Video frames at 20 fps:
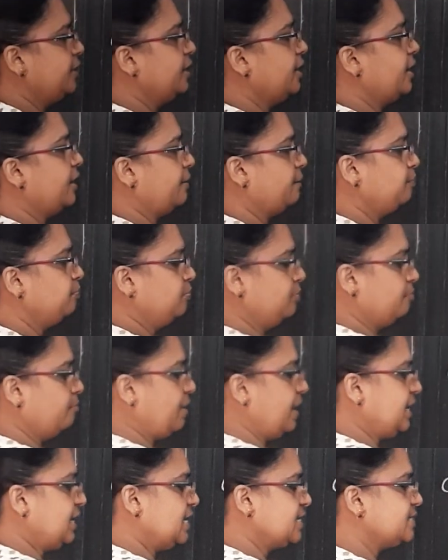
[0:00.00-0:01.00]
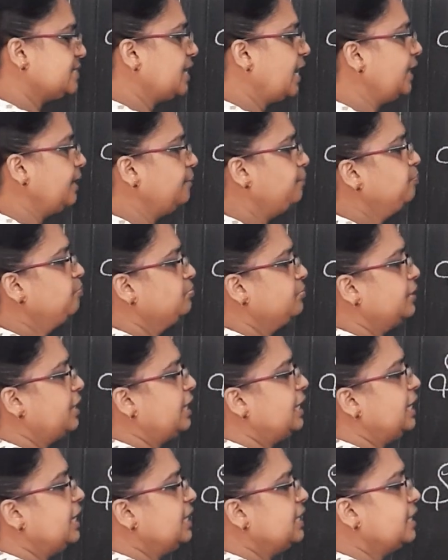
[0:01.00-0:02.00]
here. Minus sign. Then
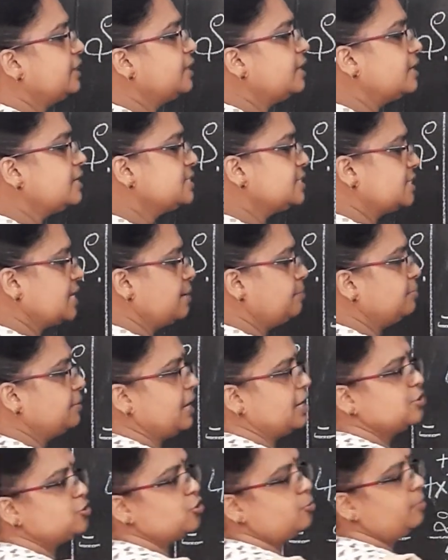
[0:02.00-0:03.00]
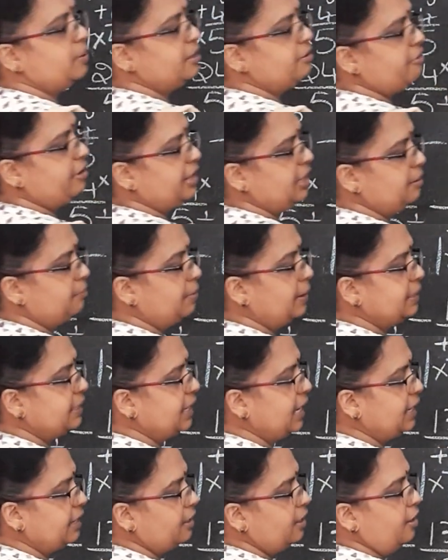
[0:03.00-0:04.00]
in the third step, 10 should be divided by
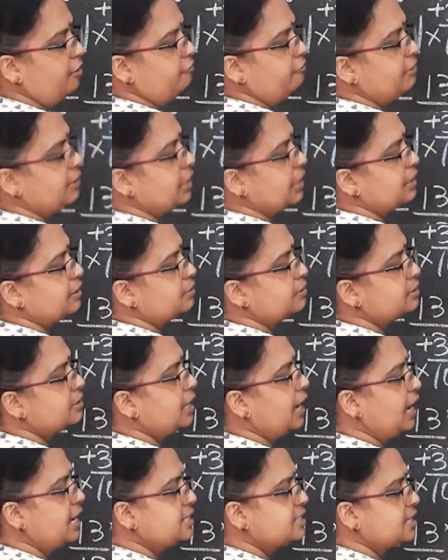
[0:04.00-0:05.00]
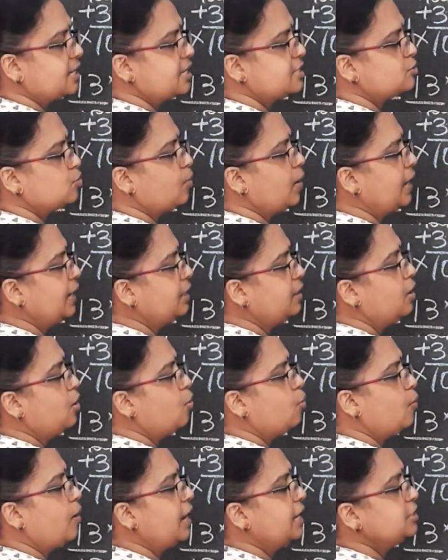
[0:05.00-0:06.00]
10. We get the answer as 1.
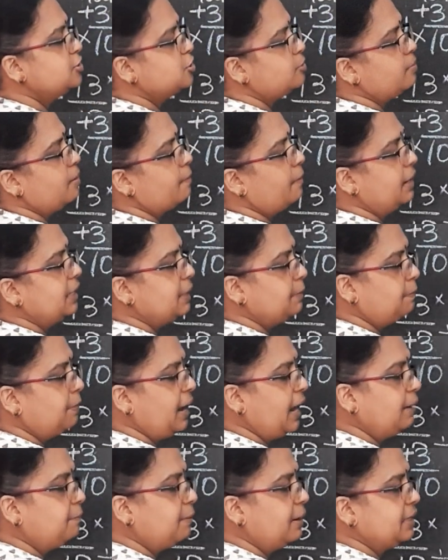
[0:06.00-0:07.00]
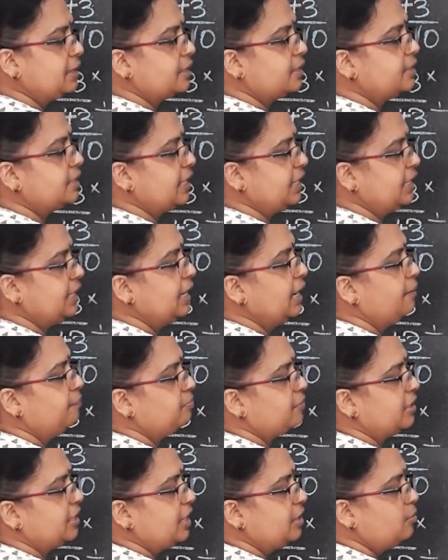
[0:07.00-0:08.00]
1 should be multiplied by 13.
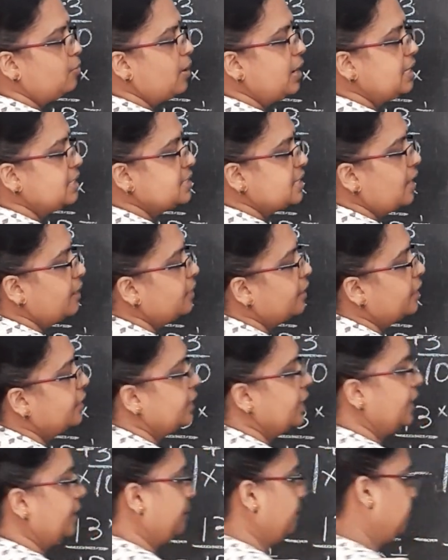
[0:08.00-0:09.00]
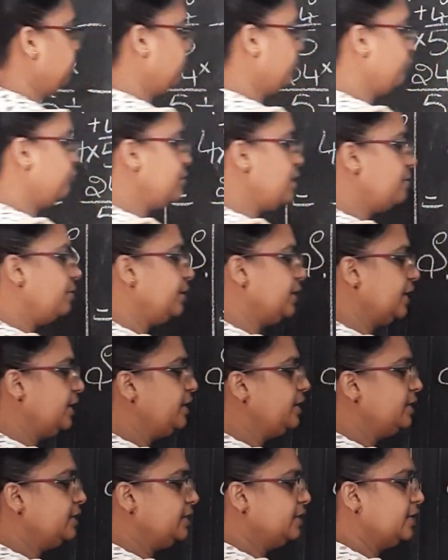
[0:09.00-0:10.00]
13 ones are 13. We have written
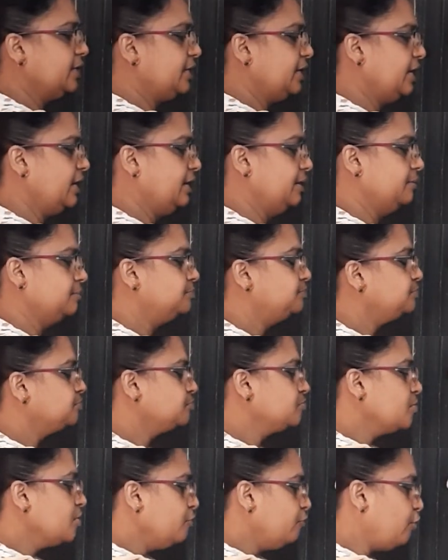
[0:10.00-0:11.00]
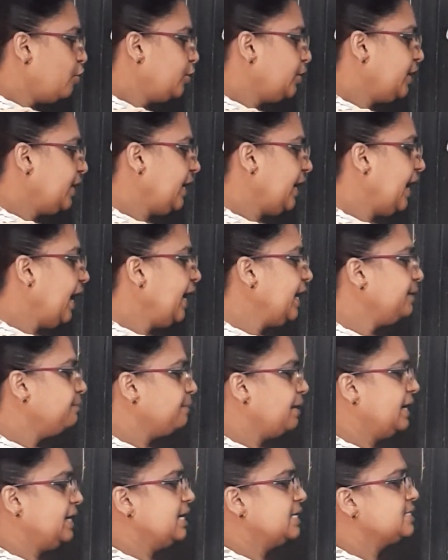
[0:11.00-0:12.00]
13. 48
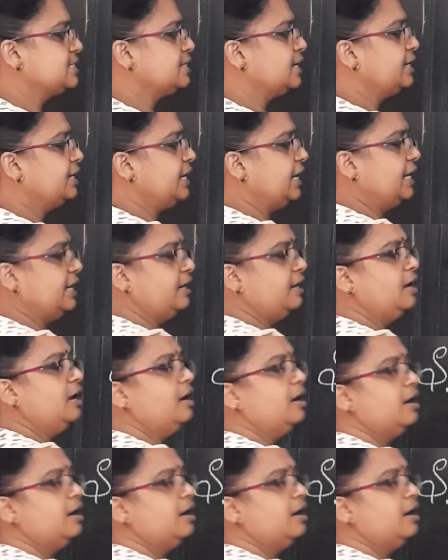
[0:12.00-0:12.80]
minus 13.